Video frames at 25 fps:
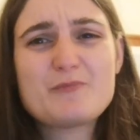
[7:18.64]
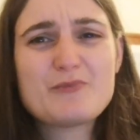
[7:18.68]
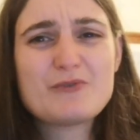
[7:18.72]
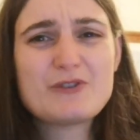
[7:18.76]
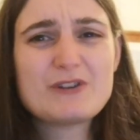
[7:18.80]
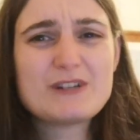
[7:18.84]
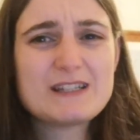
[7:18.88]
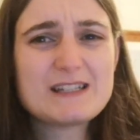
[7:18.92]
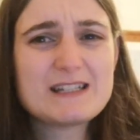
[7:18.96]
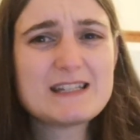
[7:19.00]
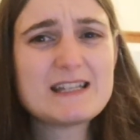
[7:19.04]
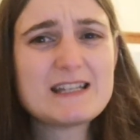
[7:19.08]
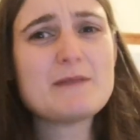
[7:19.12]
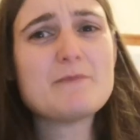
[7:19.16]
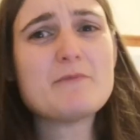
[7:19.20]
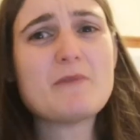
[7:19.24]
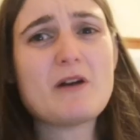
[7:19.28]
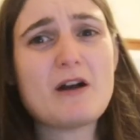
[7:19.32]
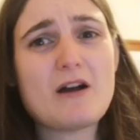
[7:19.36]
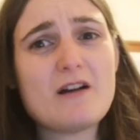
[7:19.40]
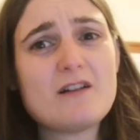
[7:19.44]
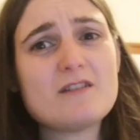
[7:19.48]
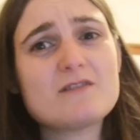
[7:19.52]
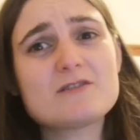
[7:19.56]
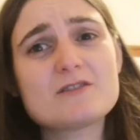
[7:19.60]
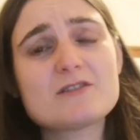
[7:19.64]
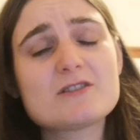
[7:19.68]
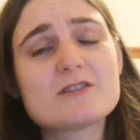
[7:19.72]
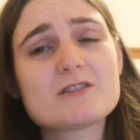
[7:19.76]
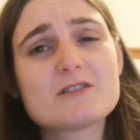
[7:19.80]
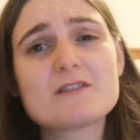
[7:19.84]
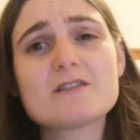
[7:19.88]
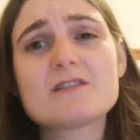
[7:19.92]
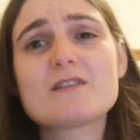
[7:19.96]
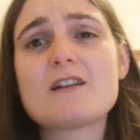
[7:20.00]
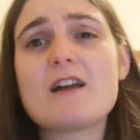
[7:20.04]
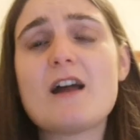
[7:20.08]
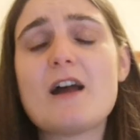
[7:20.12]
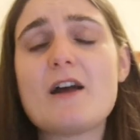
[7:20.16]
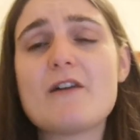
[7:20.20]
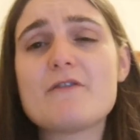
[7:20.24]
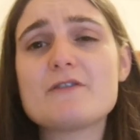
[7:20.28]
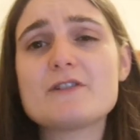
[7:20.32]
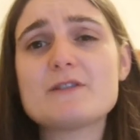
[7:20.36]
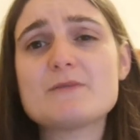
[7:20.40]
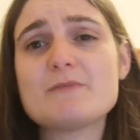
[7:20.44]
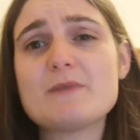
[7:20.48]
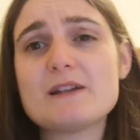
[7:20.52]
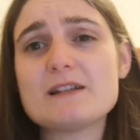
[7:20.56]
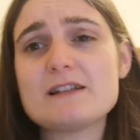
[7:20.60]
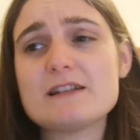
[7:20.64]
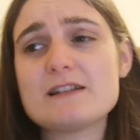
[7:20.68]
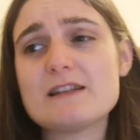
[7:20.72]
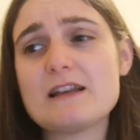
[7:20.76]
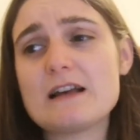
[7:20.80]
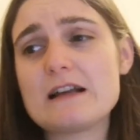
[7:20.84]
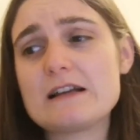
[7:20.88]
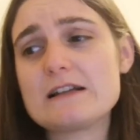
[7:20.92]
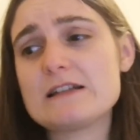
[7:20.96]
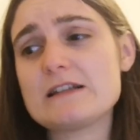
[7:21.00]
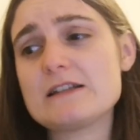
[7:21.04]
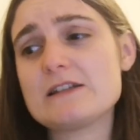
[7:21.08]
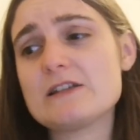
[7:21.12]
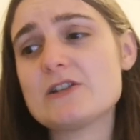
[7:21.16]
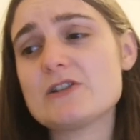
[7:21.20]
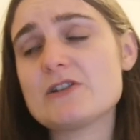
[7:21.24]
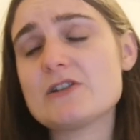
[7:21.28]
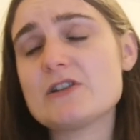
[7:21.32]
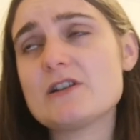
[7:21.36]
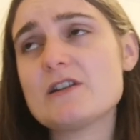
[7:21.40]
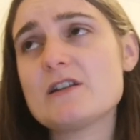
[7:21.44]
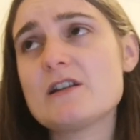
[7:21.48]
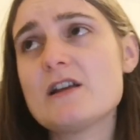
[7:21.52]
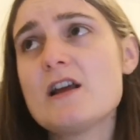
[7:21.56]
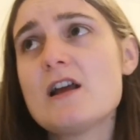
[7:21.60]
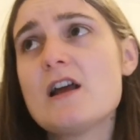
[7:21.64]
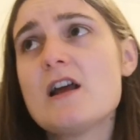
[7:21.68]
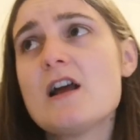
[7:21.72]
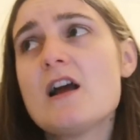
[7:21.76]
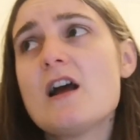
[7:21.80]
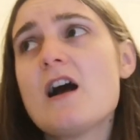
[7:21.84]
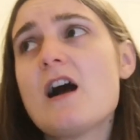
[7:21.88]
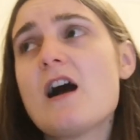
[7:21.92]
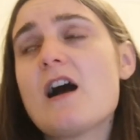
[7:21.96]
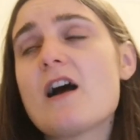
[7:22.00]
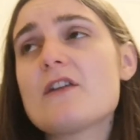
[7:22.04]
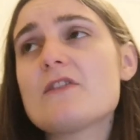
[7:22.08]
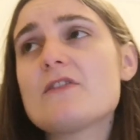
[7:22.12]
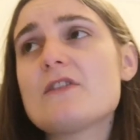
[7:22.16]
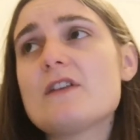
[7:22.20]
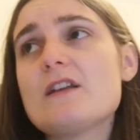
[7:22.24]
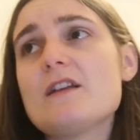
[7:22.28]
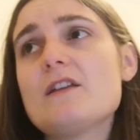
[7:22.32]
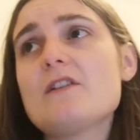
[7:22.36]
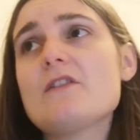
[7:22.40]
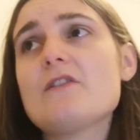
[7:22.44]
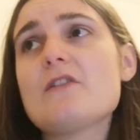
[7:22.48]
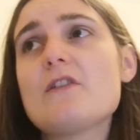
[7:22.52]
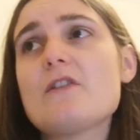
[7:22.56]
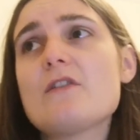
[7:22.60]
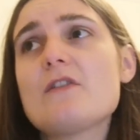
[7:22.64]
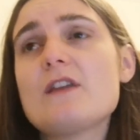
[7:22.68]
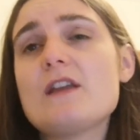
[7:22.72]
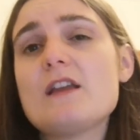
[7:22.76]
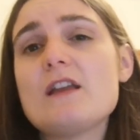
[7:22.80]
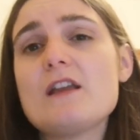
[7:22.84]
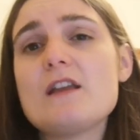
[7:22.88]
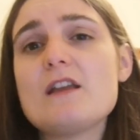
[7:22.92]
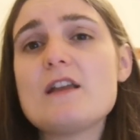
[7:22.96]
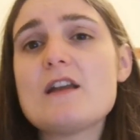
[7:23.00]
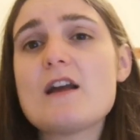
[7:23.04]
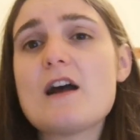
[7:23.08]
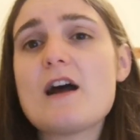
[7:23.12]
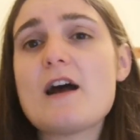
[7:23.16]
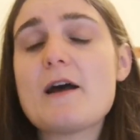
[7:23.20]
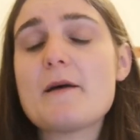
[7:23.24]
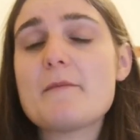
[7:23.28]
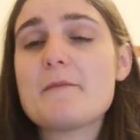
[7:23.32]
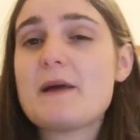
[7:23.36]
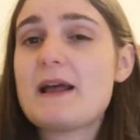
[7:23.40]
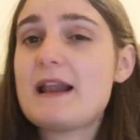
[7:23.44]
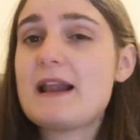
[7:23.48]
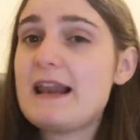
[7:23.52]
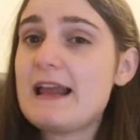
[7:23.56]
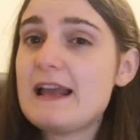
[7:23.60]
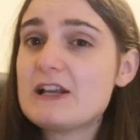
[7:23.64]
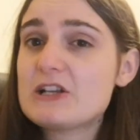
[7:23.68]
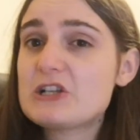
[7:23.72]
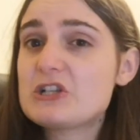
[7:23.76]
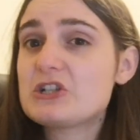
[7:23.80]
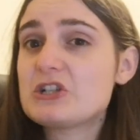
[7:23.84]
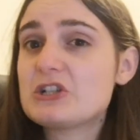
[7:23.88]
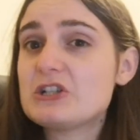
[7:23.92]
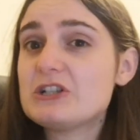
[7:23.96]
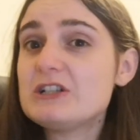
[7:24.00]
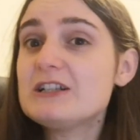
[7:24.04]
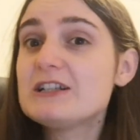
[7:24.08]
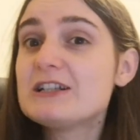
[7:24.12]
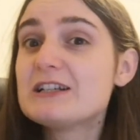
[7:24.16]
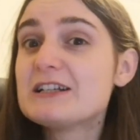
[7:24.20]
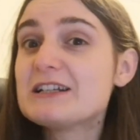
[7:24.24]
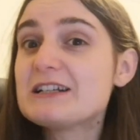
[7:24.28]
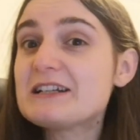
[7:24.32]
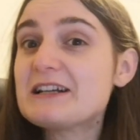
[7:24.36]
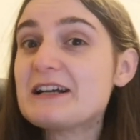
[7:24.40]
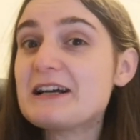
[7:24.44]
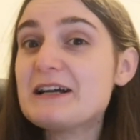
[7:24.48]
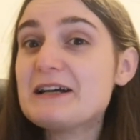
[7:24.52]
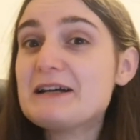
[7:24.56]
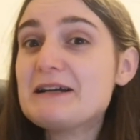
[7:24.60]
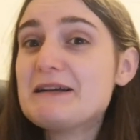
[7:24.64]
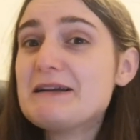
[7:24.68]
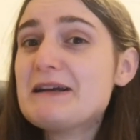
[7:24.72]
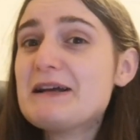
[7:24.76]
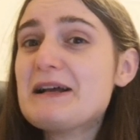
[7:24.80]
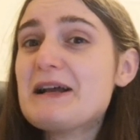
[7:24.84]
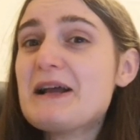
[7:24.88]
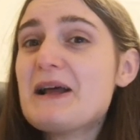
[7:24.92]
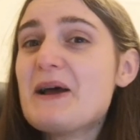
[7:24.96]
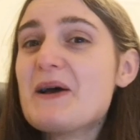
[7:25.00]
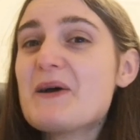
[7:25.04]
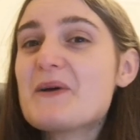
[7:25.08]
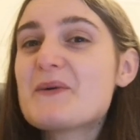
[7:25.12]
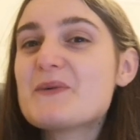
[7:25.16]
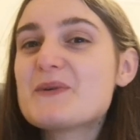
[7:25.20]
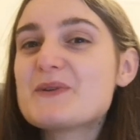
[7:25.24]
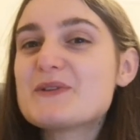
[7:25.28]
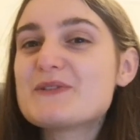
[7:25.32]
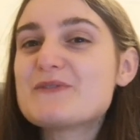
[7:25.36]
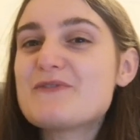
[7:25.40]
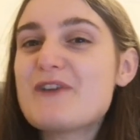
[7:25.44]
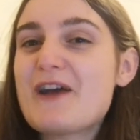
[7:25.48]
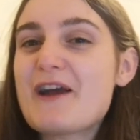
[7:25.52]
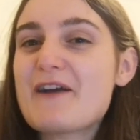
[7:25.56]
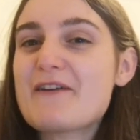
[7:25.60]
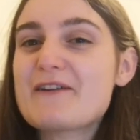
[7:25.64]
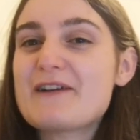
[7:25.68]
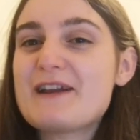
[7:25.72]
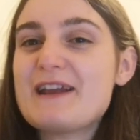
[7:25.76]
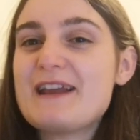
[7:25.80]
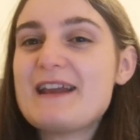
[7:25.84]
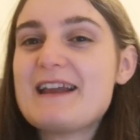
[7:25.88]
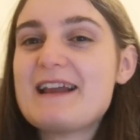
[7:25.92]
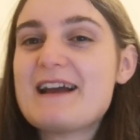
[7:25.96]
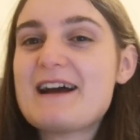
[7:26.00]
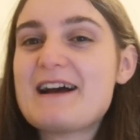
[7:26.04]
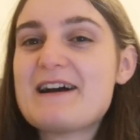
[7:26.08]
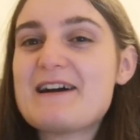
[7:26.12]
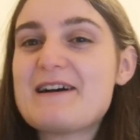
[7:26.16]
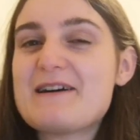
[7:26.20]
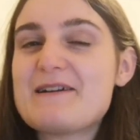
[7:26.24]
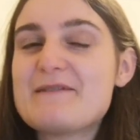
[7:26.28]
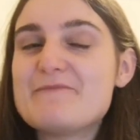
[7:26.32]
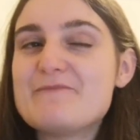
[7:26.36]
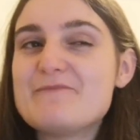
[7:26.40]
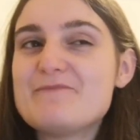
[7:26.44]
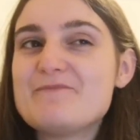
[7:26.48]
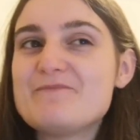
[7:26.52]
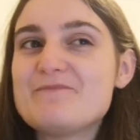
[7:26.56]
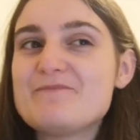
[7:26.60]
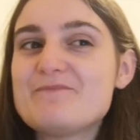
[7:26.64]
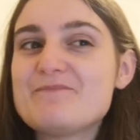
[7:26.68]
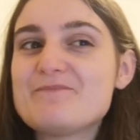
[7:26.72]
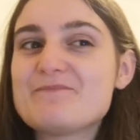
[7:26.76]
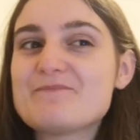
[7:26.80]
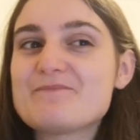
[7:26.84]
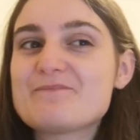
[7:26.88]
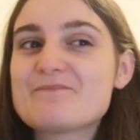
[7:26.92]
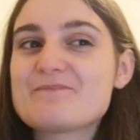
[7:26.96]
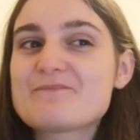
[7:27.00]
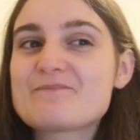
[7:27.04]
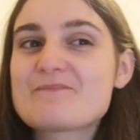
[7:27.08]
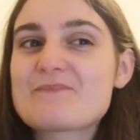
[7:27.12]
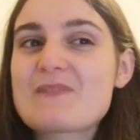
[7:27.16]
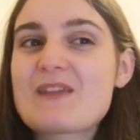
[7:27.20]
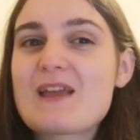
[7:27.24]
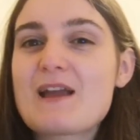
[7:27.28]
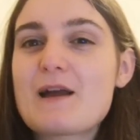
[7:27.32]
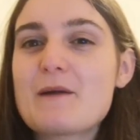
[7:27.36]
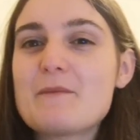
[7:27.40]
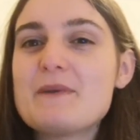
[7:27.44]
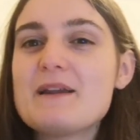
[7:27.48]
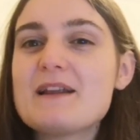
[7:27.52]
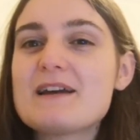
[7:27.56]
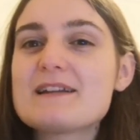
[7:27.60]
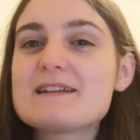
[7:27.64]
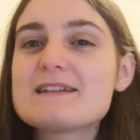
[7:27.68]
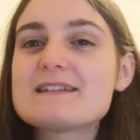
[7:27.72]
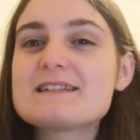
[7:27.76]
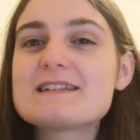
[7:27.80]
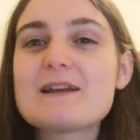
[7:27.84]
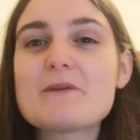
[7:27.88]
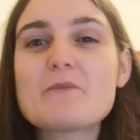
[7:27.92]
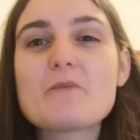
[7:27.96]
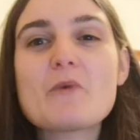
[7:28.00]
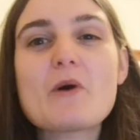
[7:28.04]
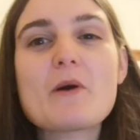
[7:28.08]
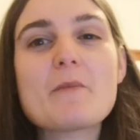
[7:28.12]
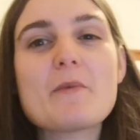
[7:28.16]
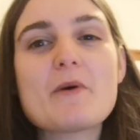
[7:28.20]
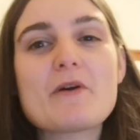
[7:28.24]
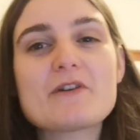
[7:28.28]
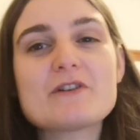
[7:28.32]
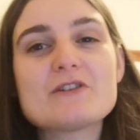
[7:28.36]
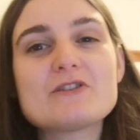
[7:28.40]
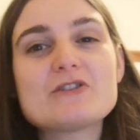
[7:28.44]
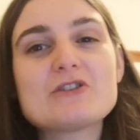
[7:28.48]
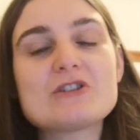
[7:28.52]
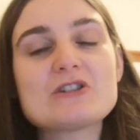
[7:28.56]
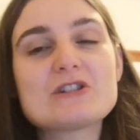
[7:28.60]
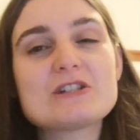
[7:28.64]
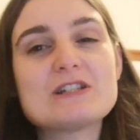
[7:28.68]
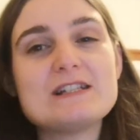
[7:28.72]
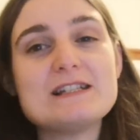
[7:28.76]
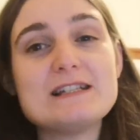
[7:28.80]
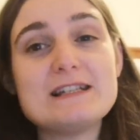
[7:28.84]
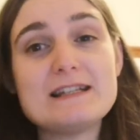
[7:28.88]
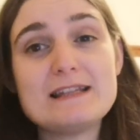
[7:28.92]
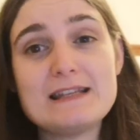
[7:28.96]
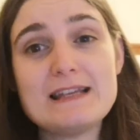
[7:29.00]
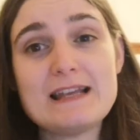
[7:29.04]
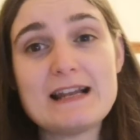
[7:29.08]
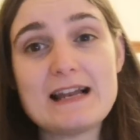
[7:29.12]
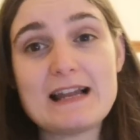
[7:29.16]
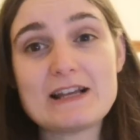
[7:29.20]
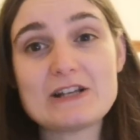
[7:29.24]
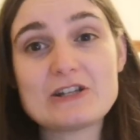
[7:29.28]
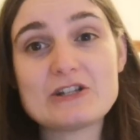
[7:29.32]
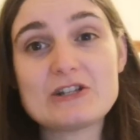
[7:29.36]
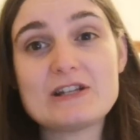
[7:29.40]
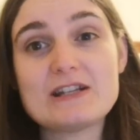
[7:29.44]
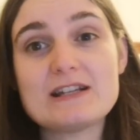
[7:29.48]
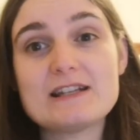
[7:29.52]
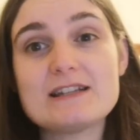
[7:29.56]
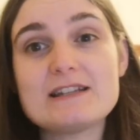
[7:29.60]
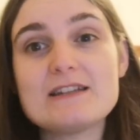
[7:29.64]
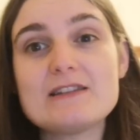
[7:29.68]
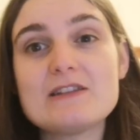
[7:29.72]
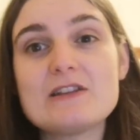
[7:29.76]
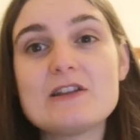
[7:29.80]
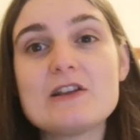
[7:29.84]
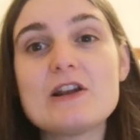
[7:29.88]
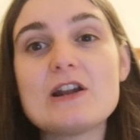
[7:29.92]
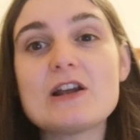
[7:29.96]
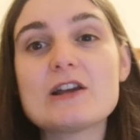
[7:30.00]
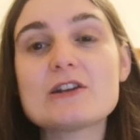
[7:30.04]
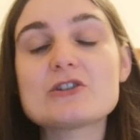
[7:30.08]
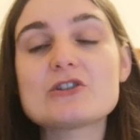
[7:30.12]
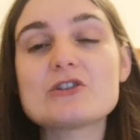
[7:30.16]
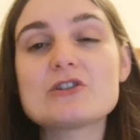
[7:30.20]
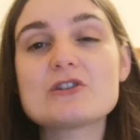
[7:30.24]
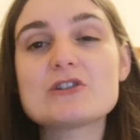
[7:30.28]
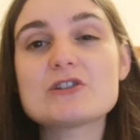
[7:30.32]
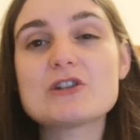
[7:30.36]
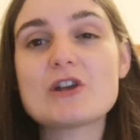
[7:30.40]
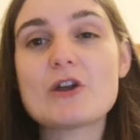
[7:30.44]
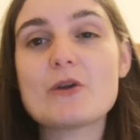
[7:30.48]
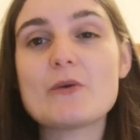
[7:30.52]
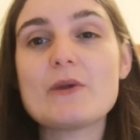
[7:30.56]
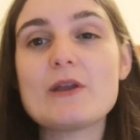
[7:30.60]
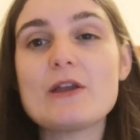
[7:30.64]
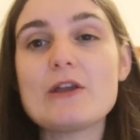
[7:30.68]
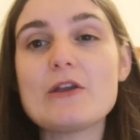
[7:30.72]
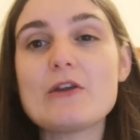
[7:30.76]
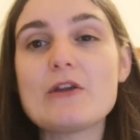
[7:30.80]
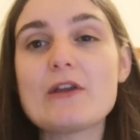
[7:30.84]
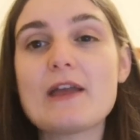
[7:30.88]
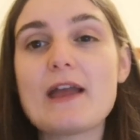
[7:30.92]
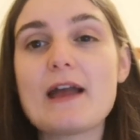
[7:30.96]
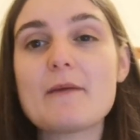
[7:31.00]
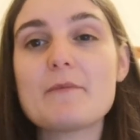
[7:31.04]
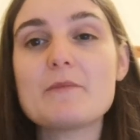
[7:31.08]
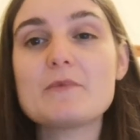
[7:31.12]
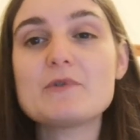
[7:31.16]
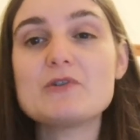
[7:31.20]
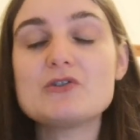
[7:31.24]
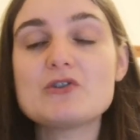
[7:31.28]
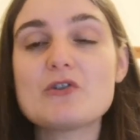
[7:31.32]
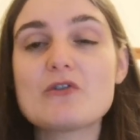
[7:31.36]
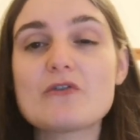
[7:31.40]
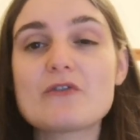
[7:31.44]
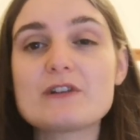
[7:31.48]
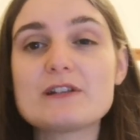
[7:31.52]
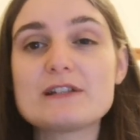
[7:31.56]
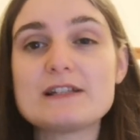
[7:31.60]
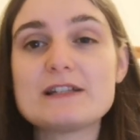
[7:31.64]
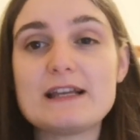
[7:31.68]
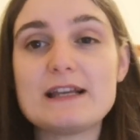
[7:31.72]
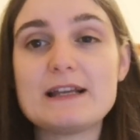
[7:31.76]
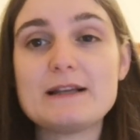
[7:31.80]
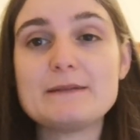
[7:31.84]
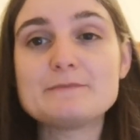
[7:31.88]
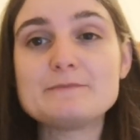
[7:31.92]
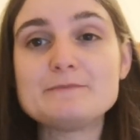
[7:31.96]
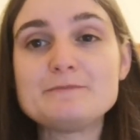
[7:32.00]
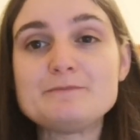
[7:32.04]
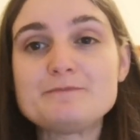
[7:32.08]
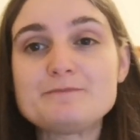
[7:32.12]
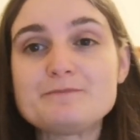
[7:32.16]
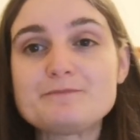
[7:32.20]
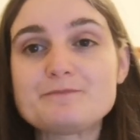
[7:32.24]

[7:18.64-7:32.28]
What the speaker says: pretty much respected that decision. I think that the election was very I mean, I understand why Boris Johnson did the election. He did the election so he could get a majority